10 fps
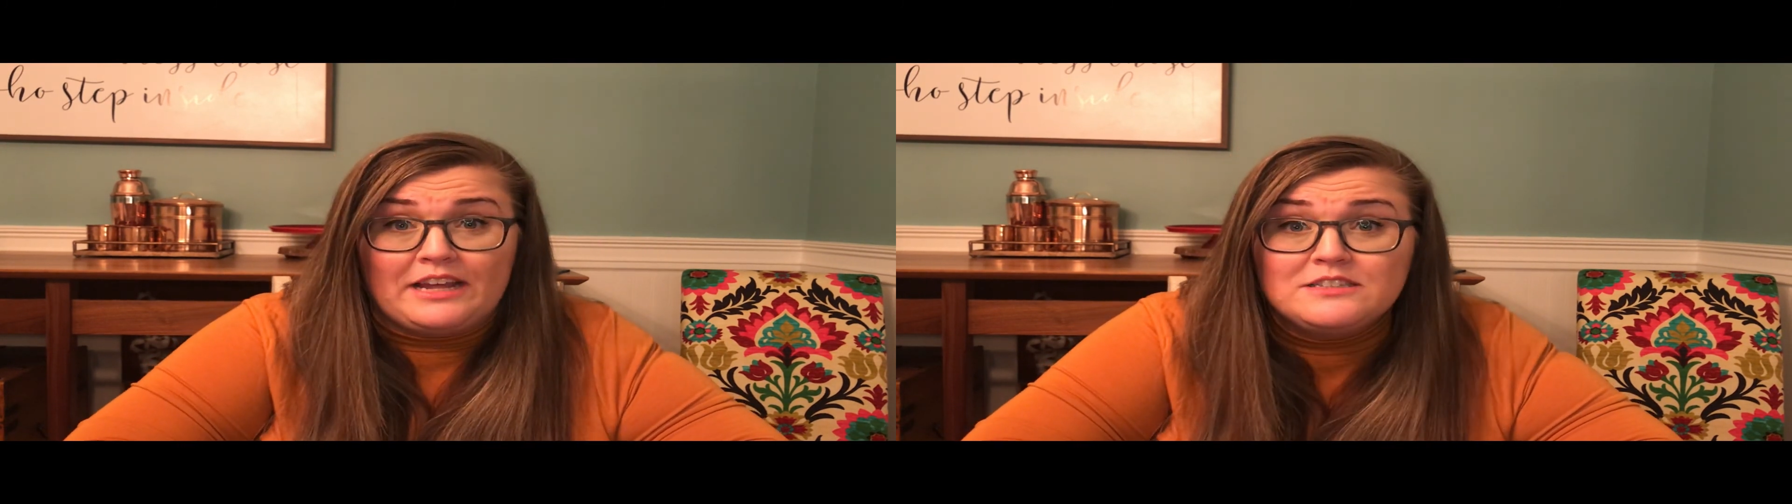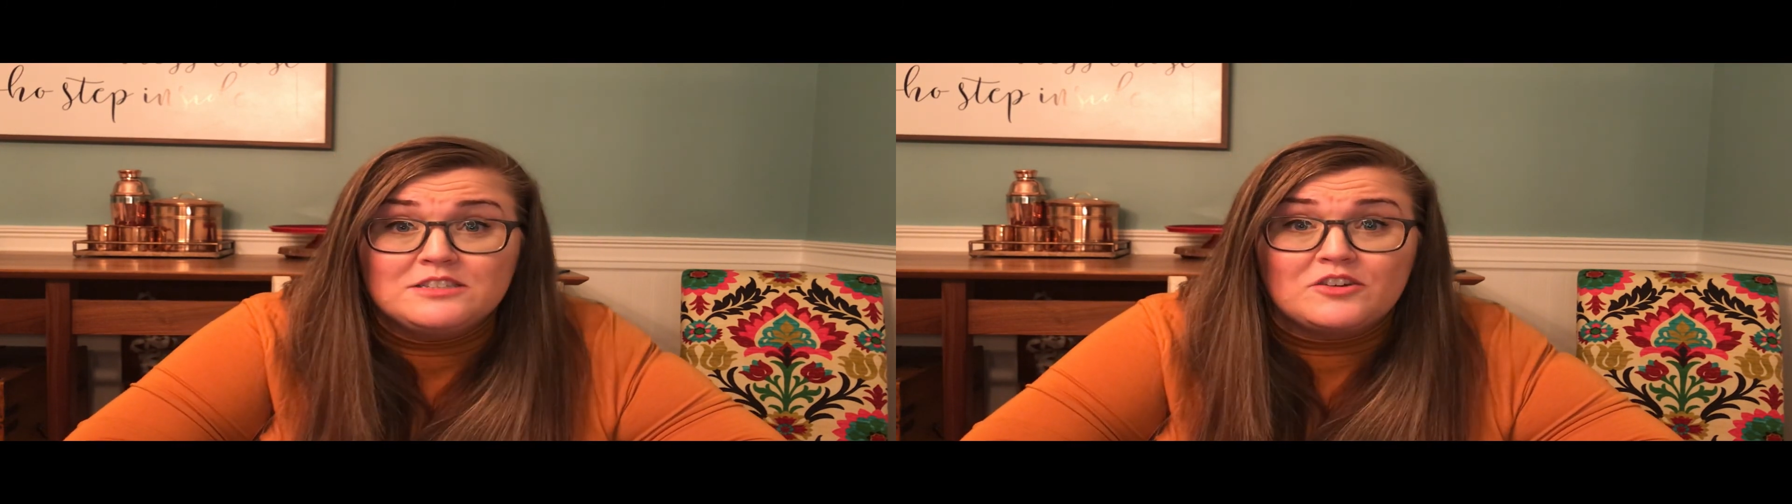
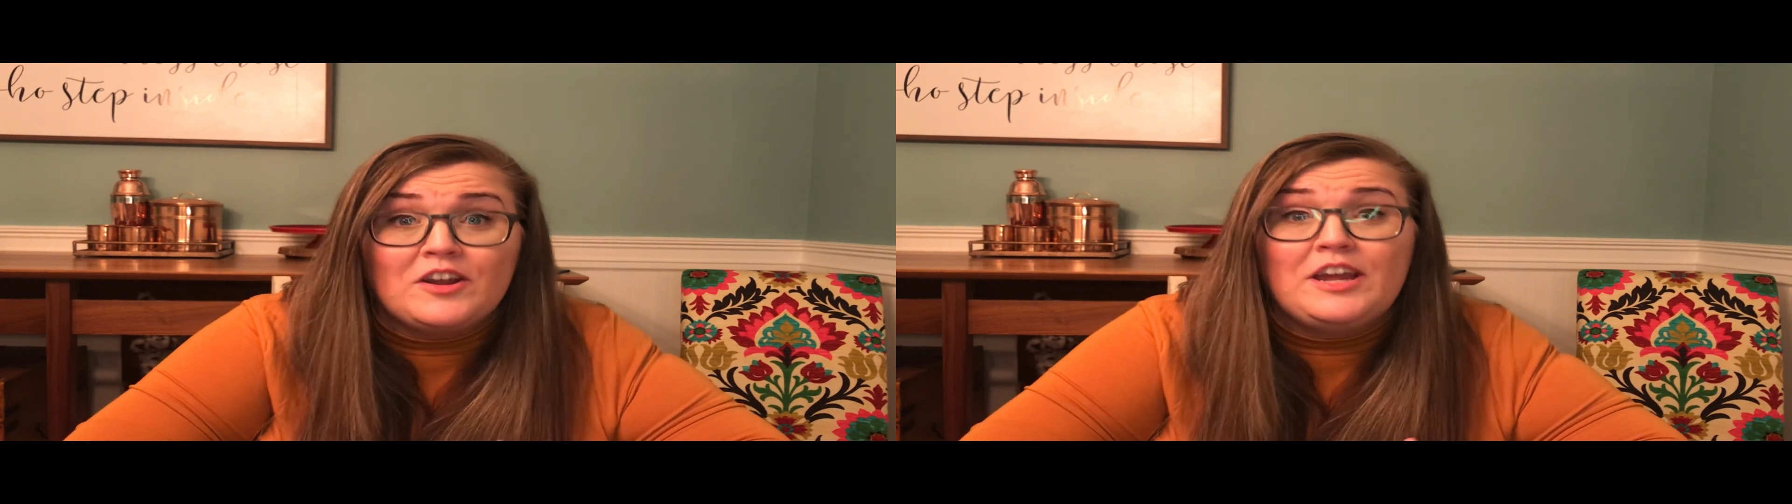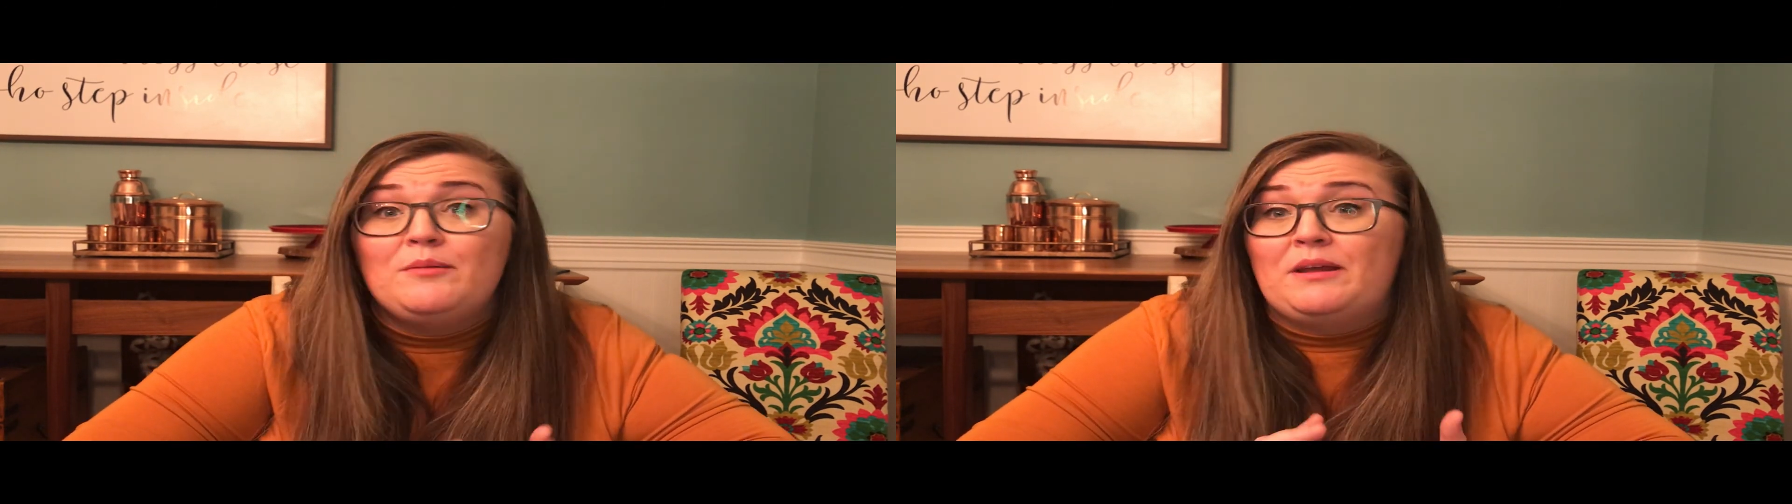
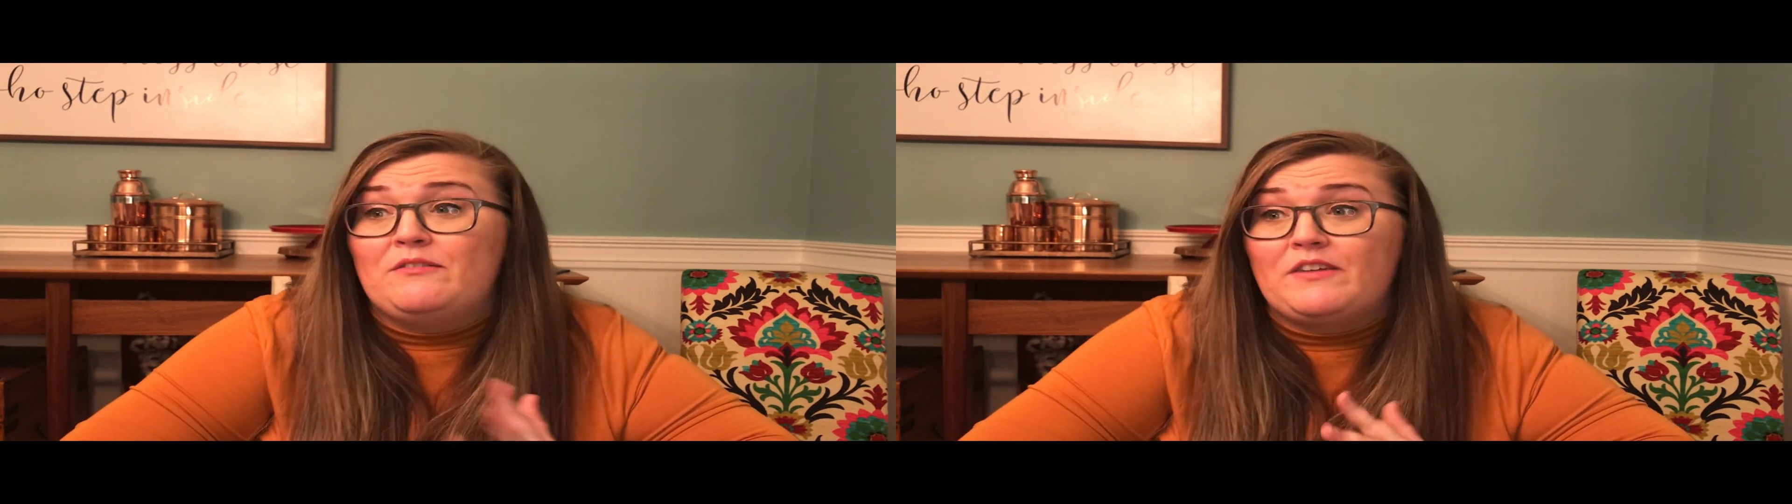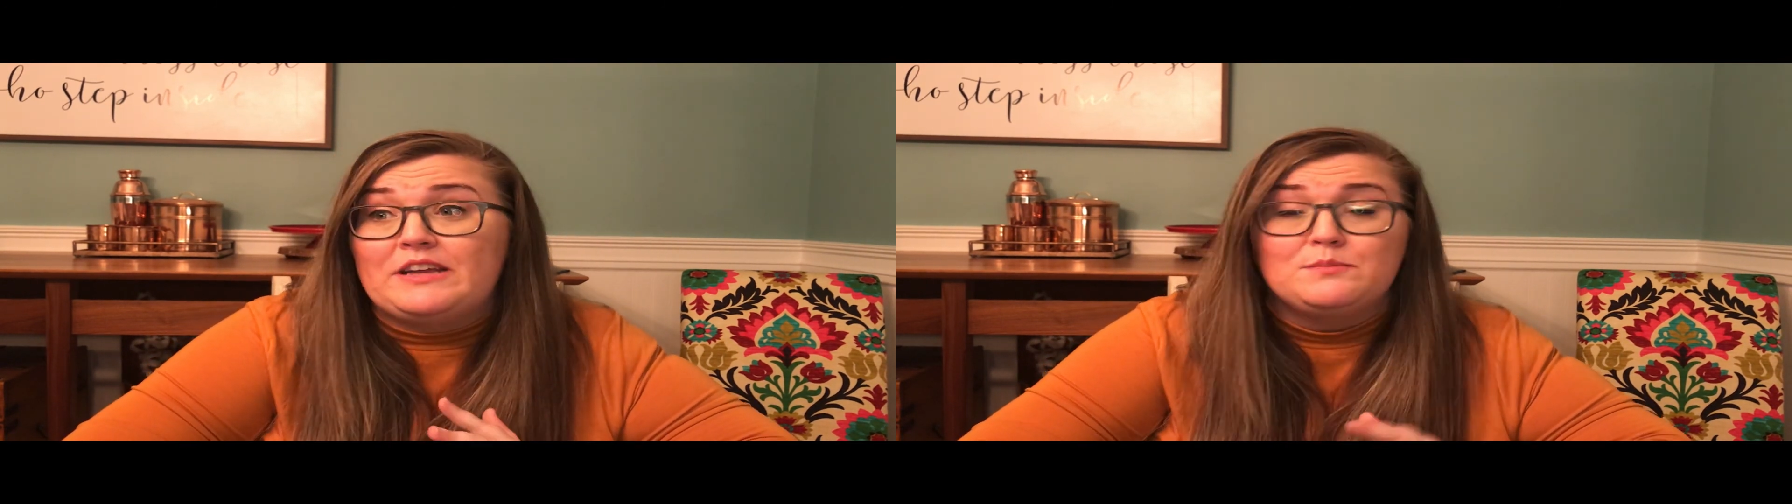Instagram
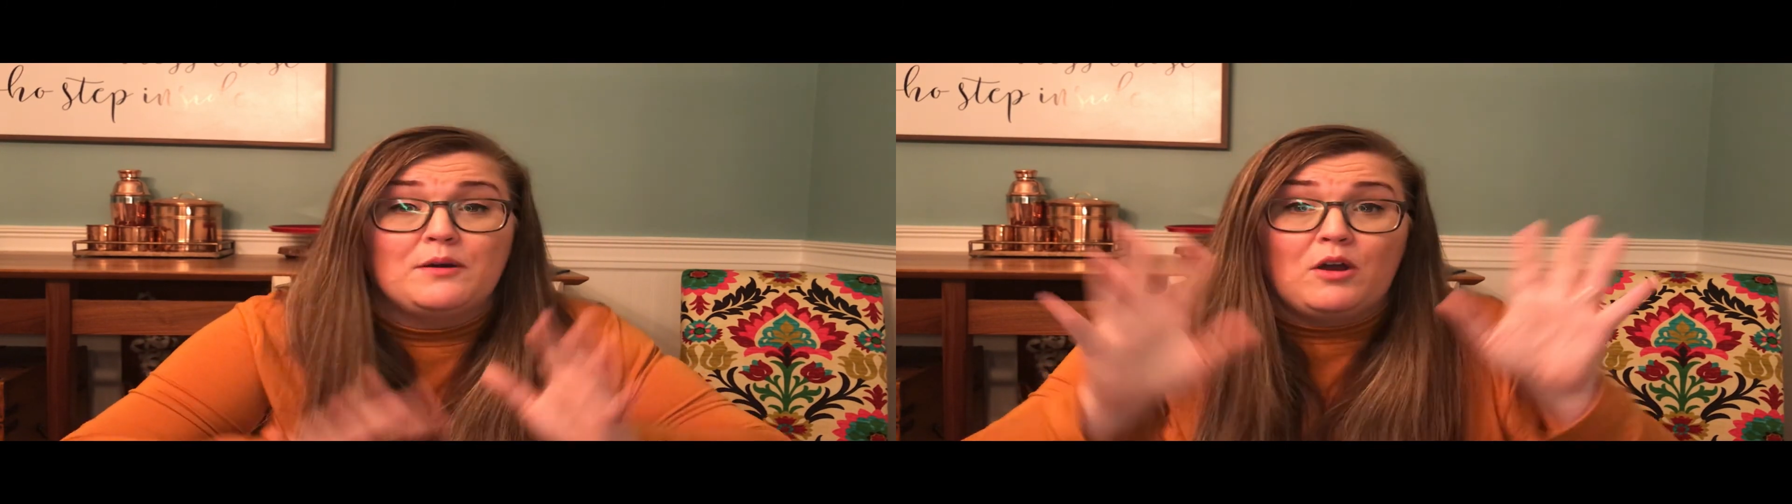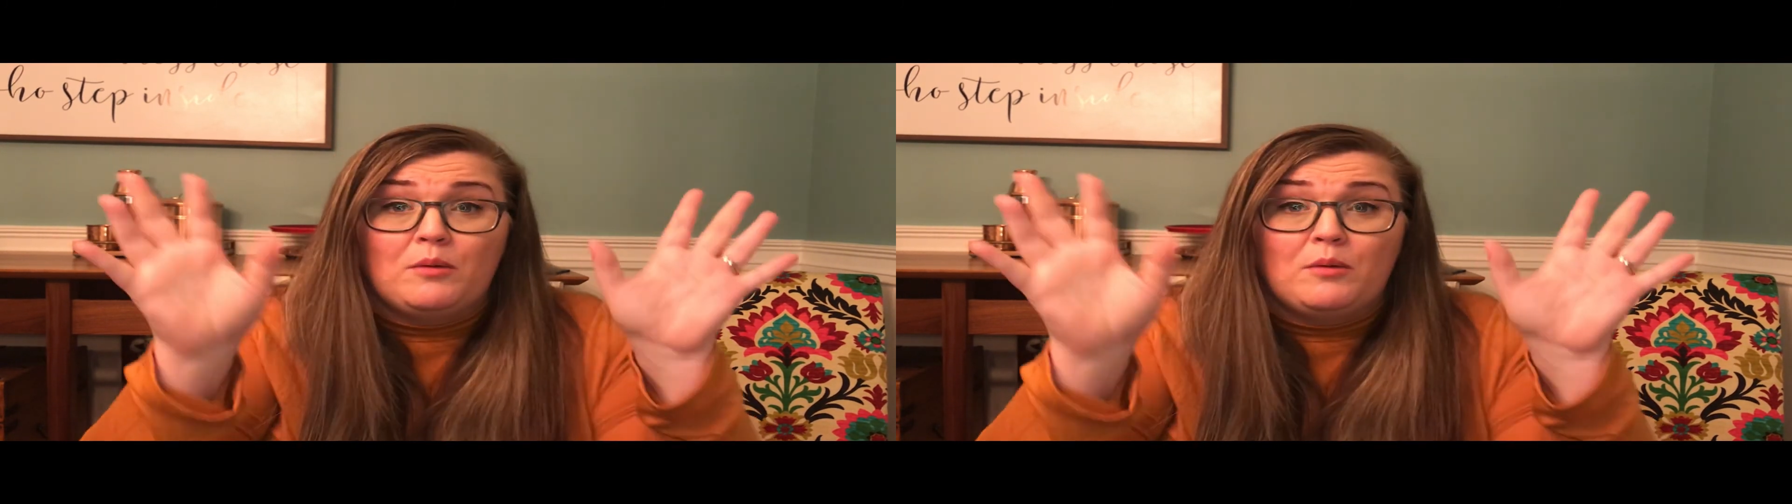and Facebook.